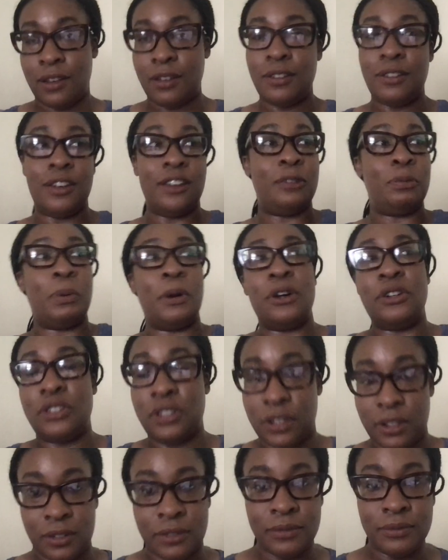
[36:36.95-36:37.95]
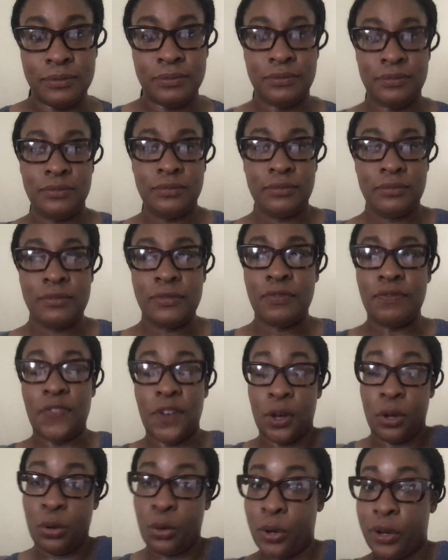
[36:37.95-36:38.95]
this person
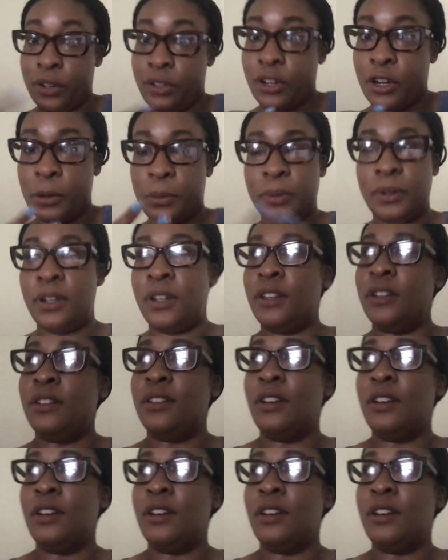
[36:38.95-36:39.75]
felt or interpreted.